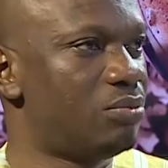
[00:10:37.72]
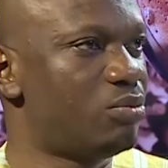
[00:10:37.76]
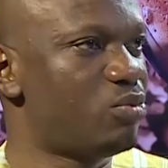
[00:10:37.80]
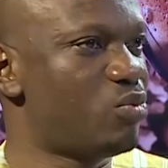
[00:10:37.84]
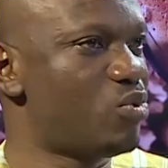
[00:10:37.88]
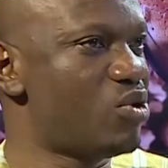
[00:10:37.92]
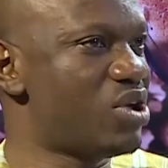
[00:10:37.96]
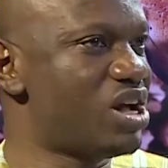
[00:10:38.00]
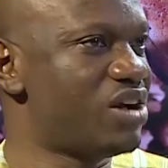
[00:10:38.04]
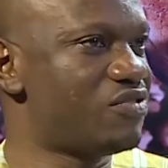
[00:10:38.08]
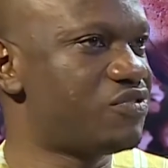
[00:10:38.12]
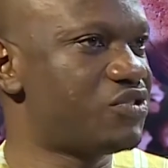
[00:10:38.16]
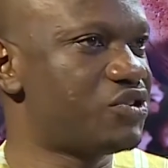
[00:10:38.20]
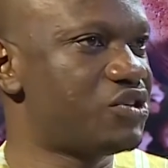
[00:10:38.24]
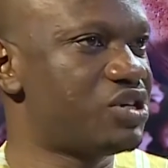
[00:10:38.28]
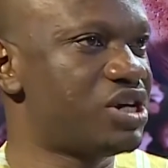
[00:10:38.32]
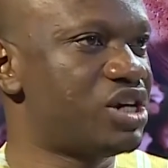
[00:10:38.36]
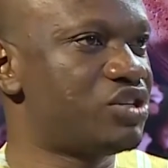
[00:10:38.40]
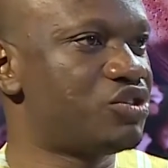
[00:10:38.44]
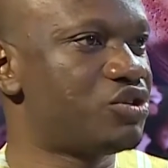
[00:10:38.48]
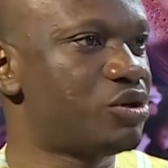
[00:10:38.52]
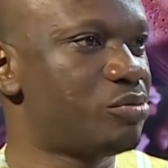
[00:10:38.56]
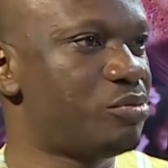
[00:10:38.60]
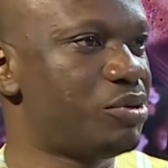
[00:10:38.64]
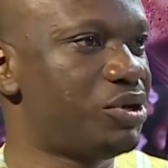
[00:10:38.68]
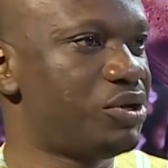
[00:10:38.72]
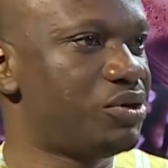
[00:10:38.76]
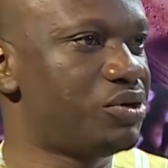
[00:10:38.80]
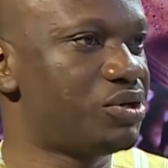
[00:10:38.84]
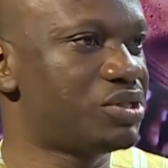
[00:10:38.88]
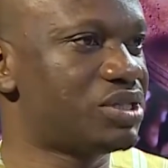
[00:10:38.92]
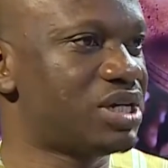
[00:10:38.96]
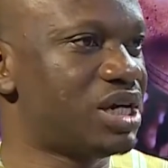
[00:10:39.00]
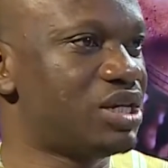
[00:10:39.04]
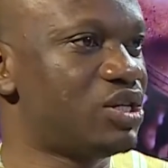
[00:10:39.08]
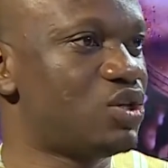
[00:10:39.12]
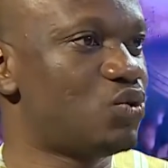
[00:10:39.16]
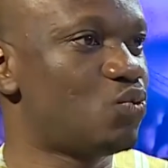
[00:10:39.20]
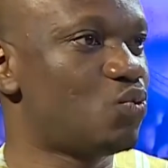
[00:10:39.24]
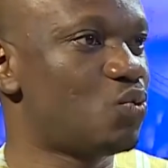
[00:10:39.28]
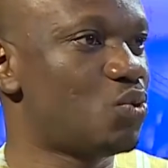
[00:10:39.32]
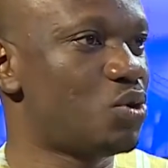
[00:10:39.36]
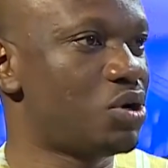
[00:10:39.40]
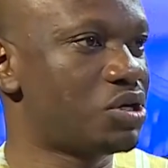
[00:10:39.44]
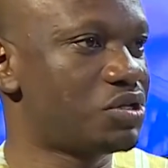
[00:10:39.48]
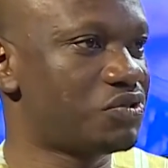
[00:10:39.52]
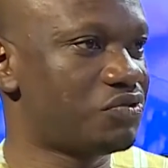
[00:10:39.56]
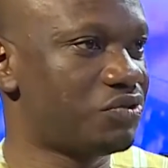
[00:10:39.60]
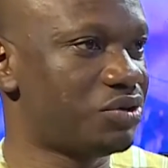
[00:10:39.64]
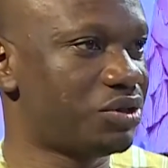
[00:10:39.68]
We have 3 entrepreneurs and it
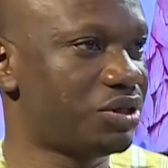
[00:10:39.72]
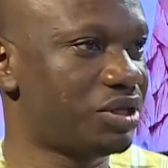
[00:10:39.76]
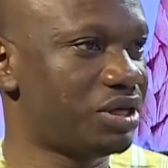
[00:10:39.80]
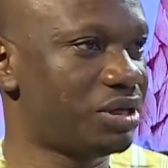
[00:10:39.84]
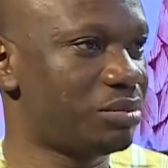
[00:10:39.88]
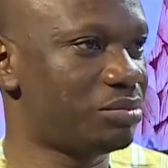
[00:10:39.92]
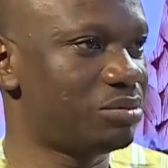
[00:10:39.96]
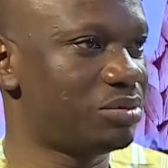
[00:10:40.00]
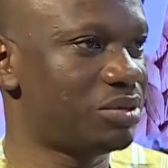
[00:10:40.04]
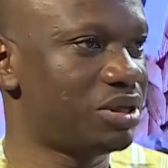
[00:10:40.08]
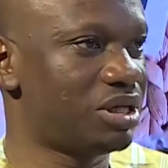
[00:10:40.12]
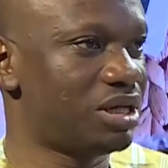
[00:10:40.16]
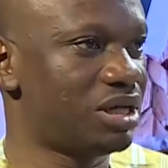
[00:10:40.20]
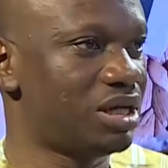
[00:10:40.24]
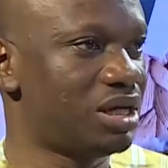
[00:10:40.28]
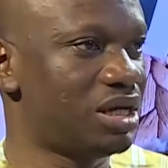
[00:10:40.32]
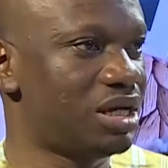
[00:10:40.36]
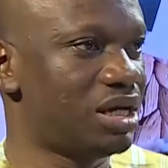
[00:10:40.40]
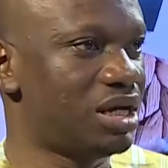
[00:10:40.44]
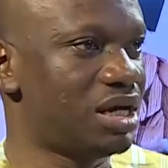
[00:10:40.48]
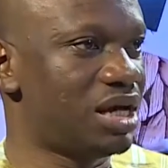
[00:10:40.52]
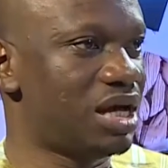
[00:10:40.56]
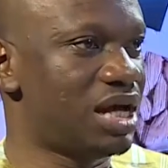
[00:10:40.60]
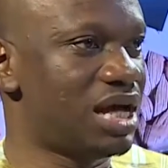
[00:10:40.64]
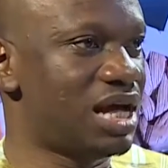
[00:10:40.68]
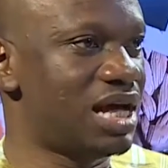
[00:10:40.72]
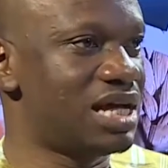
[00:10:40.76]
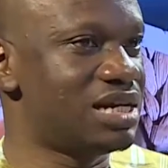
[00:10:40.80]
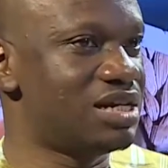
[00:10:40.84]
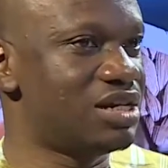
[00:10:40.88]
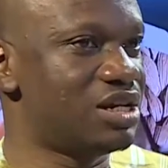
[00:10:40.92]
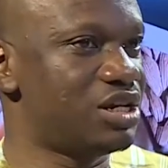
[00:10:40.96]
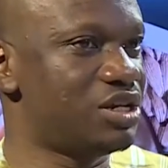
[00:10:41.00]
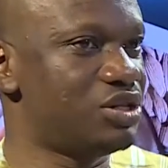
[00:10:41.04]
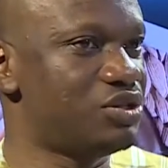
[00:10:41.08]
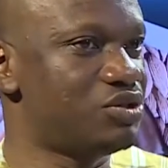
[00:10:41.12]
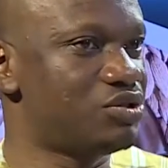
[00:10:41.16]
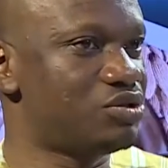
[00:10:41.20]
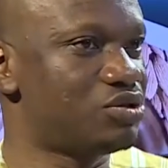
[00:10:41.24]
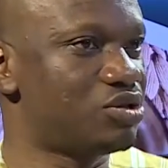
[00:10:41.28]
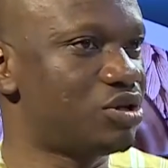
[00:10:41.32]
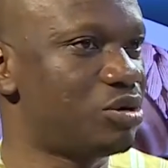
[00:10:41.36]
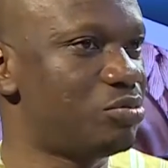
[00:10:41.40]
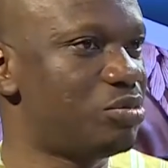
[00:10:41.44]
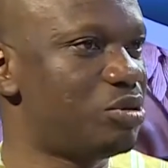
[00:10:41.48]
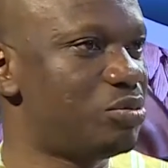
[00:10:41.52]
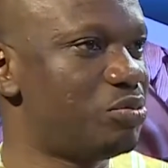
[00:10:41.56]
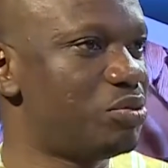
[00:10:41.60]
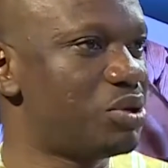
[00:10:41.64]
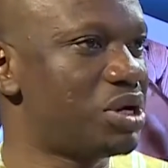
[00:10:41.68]
works for them. And then
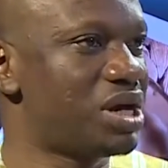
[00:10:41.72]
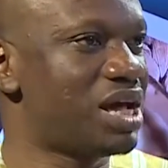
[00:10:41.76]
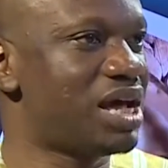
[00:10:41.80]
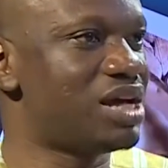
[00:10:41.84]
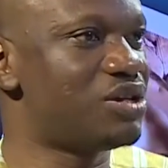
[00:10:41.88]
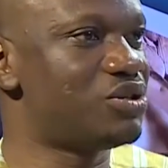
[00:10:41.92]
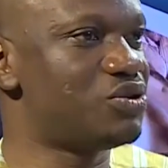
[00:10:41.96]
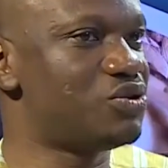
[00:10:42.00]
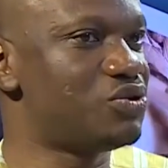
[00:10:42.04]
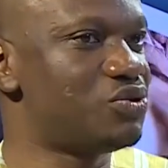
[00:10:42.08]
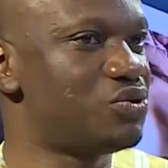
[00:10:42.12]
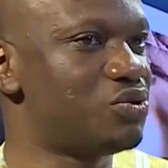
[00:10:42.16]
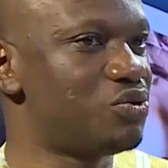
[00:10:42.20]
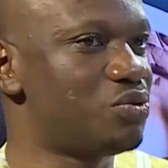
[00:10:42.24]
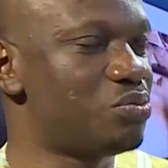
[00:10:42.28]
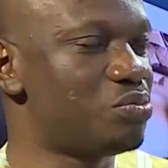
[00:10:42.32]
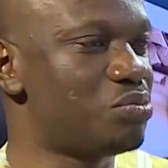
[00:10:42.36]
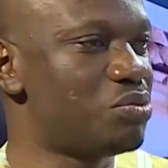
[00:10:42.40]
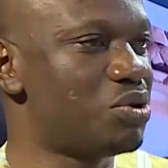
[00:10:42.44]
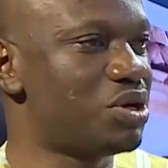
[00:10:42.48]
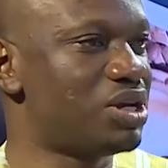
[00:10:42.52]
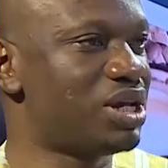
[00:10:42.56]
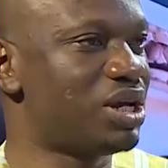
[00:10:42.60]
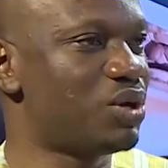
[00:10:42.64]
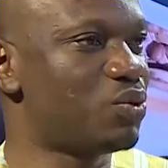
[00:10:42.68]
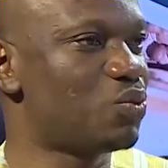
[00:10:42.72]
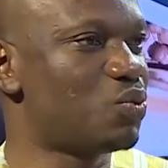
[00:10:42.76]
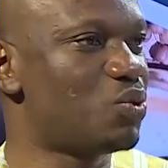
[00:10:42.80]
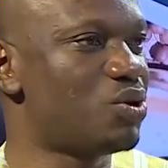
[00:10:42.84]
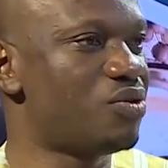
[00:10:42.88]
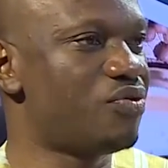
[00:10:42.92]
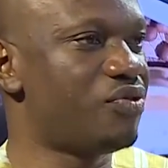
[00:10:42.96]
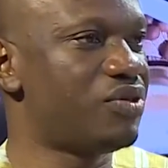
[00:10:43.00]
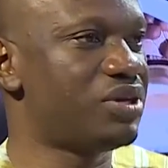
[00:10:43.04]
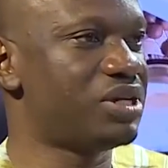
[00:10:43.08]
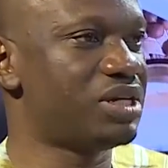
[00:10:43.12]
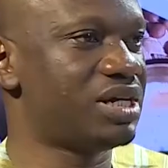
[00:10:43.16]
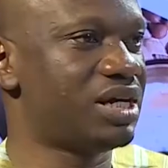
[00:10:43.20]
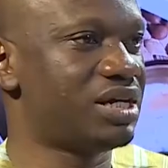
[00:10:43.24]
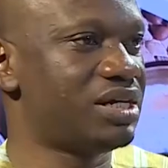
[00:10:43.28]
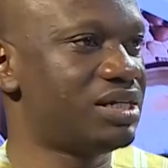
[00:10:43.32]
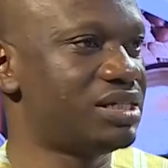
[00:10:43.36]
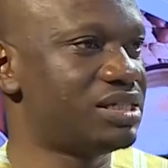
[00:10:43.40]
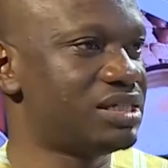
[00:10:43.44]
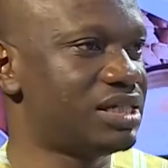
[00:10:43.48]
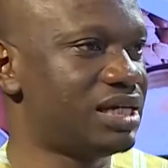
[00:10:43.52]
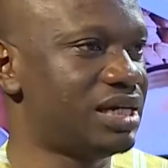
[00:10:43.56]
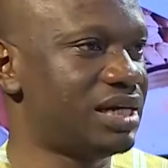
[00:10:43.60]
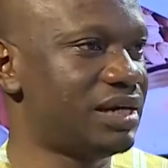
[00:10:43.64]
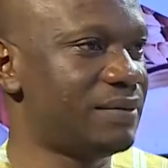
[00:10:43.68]
some people can't do more than one thing at a
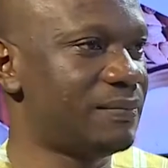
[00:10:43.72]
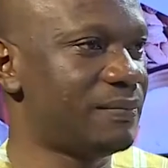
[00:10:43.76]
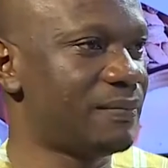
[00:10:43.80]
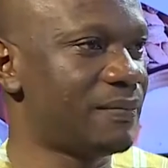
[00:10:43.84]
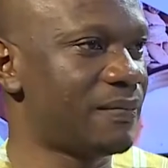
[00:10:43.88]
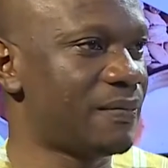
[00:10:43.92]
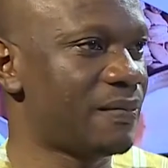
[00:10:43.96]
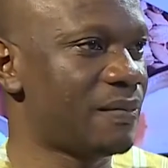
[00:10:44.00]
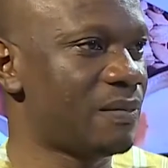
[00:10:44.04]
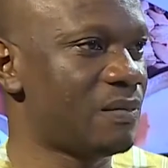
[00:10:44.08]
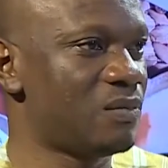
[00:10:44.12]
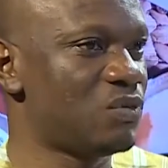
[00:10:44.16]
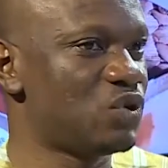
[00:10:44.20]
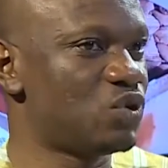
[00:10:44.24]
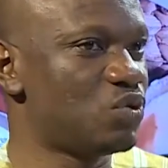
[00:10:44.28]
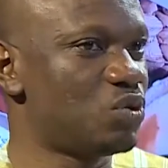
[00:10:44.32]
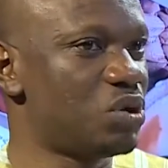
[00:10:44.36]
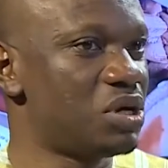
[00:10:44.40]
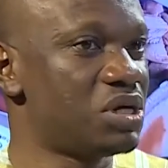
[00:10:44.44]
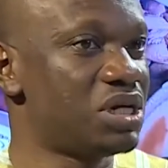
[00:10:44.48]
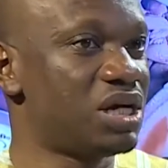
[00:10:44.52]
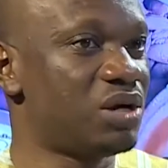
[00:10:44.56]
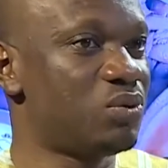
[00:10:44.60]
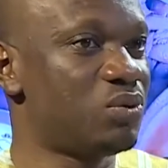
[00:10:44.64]
time. So what I